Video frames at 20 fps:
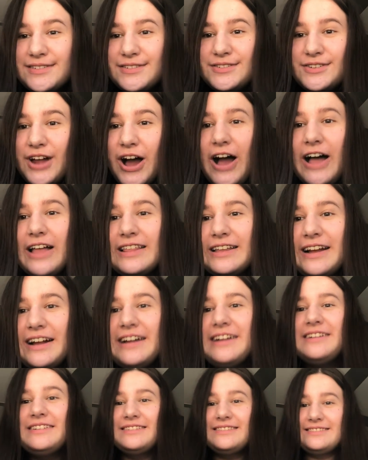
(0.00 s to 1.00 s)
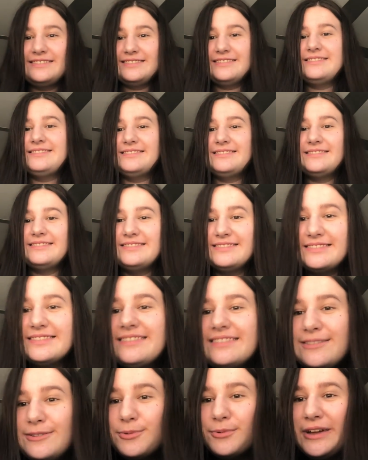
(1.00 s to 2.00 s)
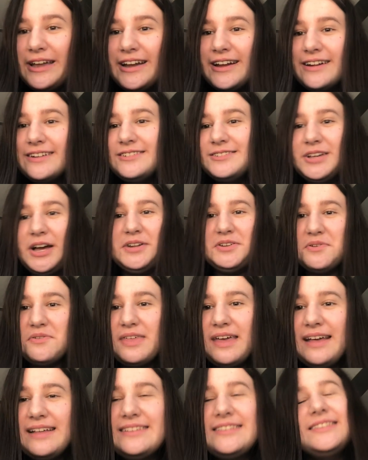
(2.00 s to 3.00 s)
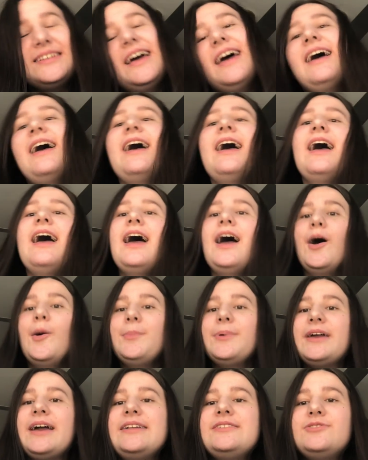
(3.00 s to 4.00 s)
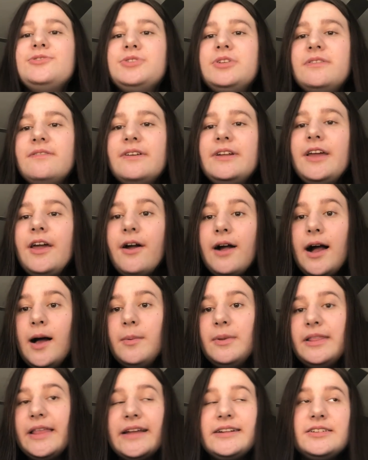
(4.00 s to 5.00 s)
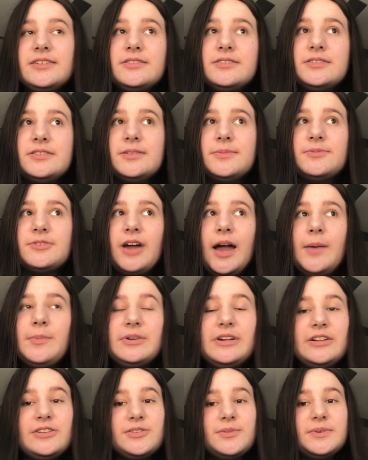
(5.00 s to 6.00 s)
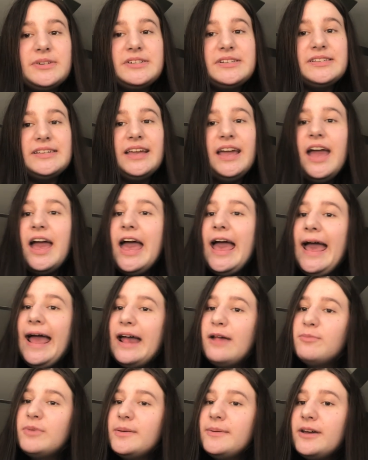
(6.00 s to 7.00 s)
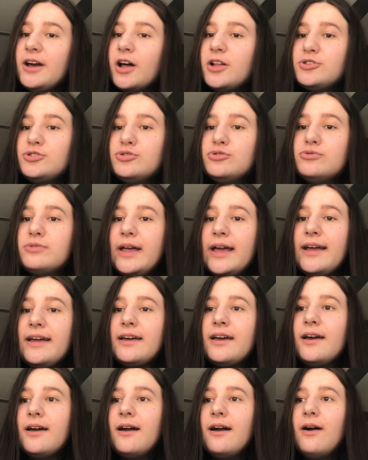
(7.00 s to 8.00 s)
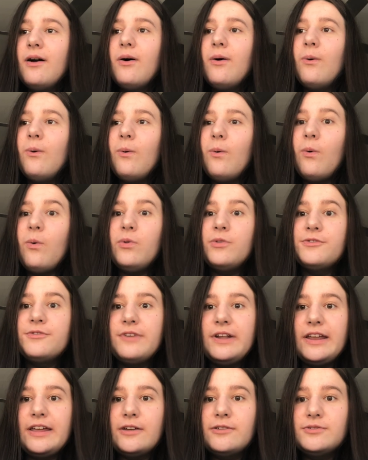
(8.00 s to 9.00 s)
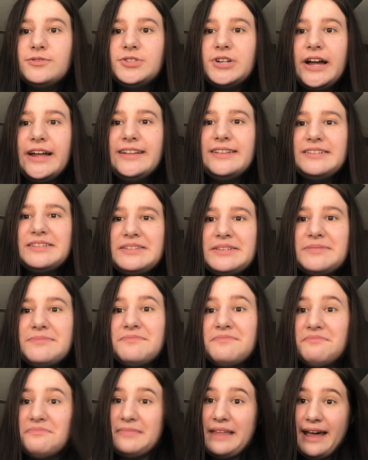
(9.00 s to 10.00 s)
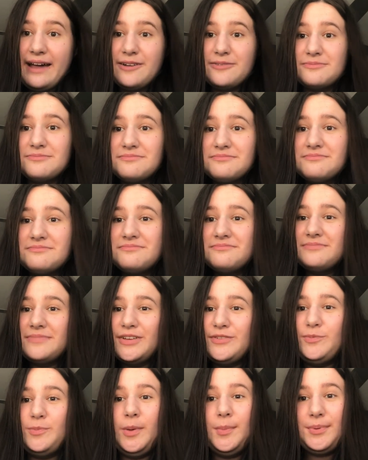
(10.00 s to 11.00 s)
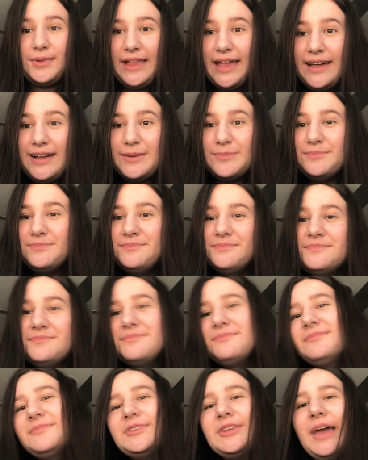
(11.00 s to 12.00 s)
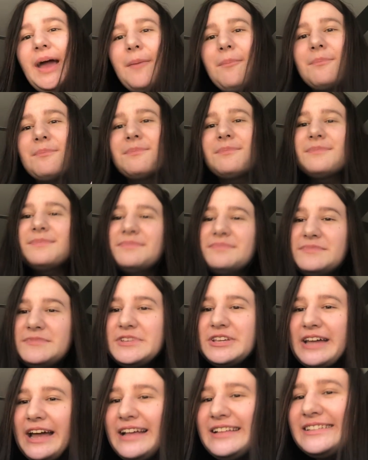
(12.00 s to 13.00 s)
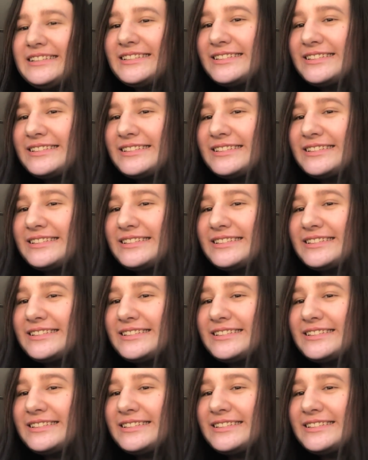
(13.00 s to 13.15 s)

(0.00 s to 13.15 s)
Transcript: taller. It's weird, so I do this you guys enjoyed the video, comment, like, subscribe, what else you want to see. And maybe I'll do like old video trends now if people like them. So yeah, see you